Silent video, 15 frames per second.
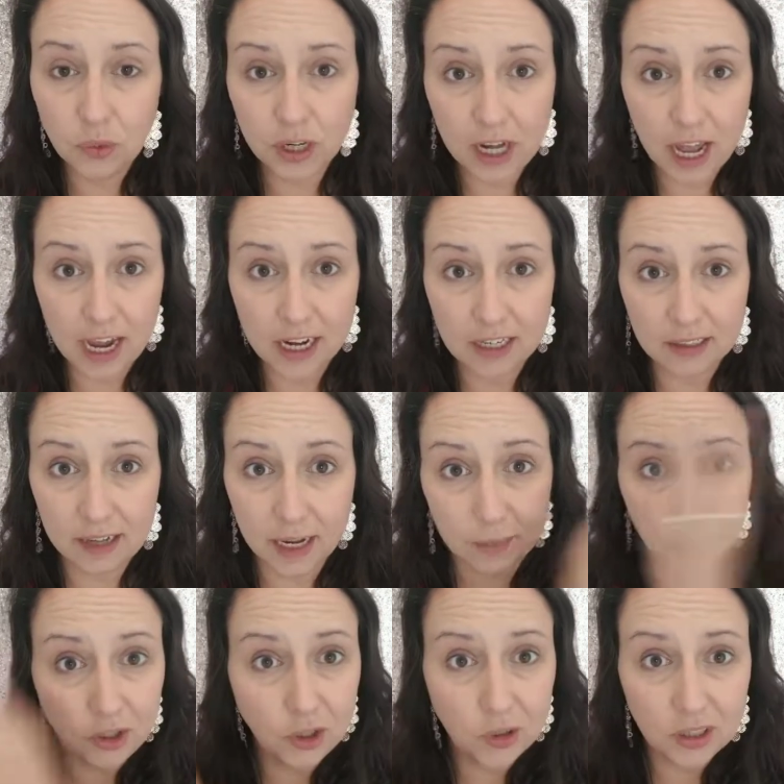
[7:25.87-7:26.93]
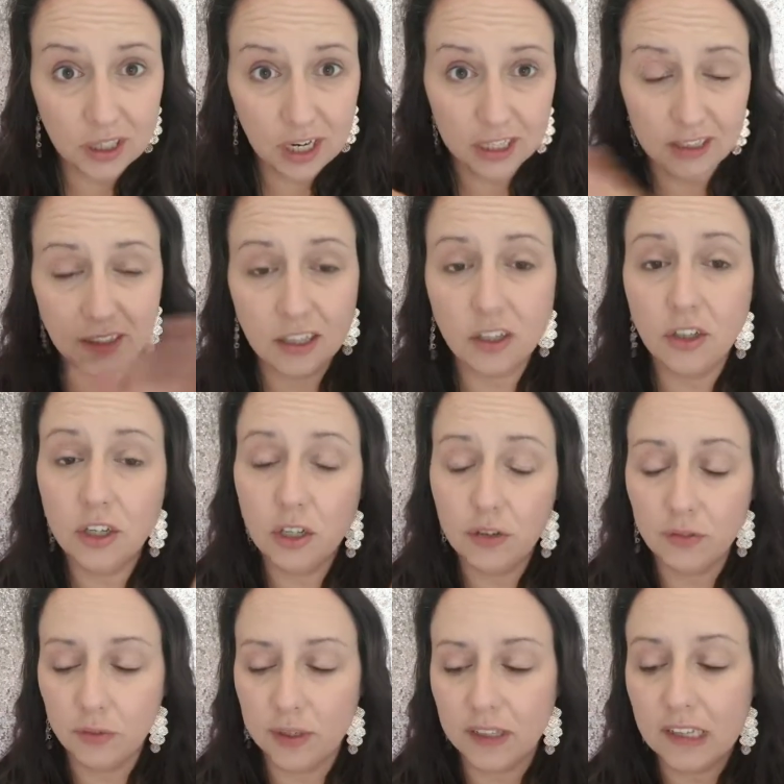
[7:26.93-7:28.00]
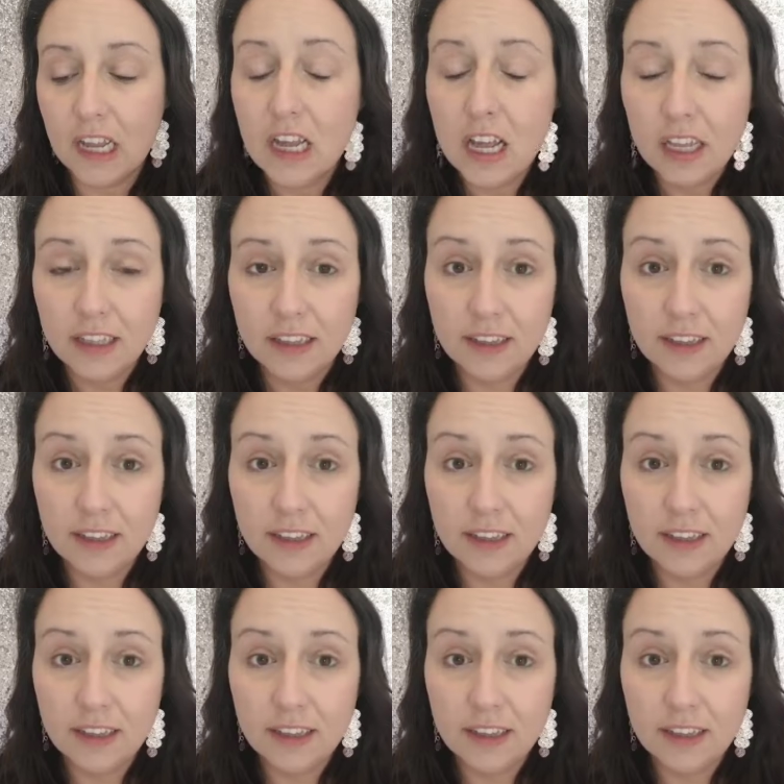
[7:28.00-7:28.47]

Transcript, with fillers: do one eye at a time so you can kind of see the two different ways.